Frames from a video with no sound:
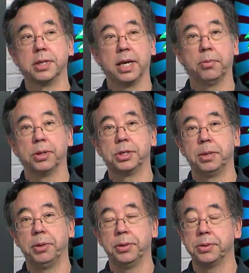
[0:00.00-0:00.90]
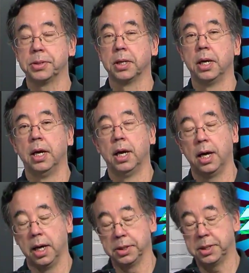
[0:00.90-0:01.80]
new Sandy Bridge GPUs.
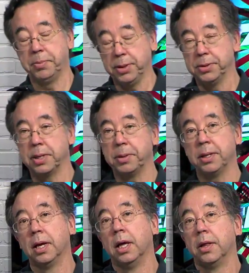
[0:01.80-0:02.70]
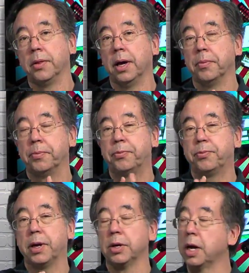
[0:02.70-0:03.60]
Uh, CPUs, I mean. Uh,
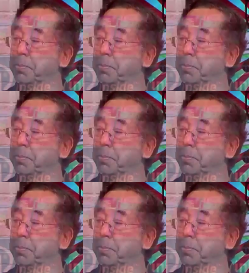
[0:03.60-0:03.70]
they're